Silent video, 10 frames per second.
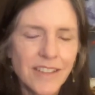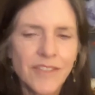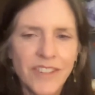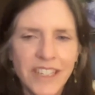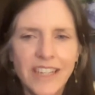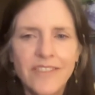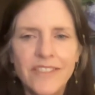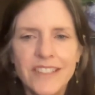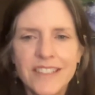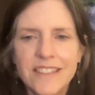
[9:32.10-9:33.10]

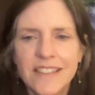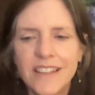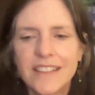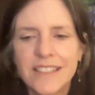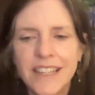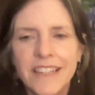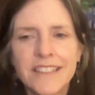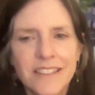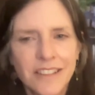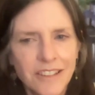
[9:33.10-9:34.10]
Forgiveness
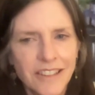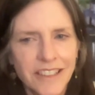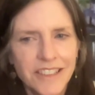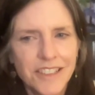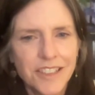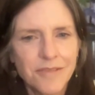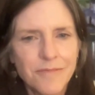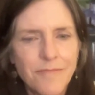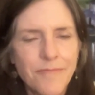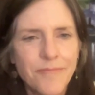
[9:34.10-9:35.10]
takes courage.
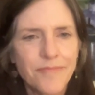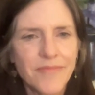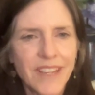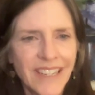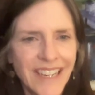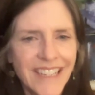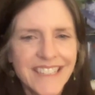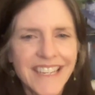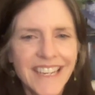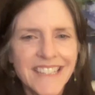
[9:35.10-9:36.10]
Again,
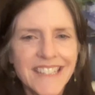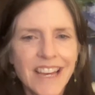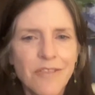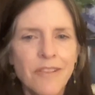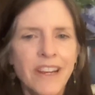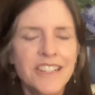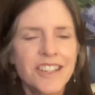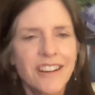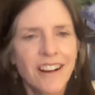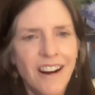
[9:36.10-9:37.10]
it takes that
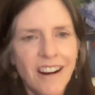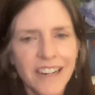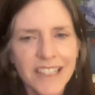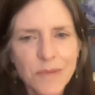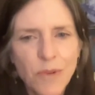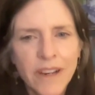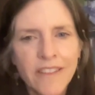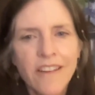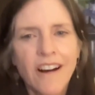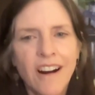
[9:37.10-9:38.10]
raging heart. It's one
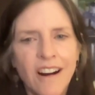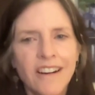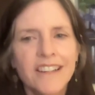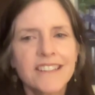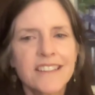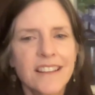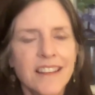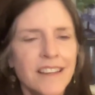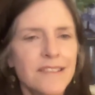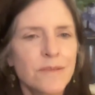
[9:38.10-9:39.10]
of the hardest
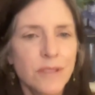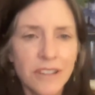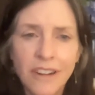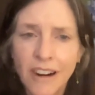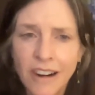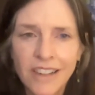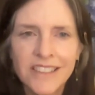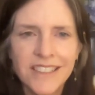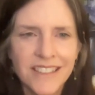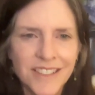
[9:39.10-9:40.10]
things we're
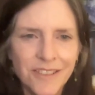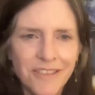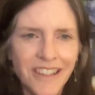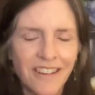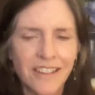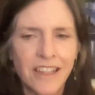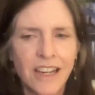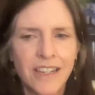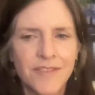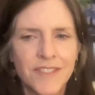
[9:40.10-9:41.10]
called to do in our
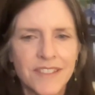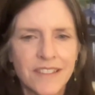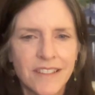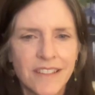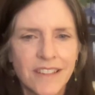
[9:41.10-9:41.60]
lives.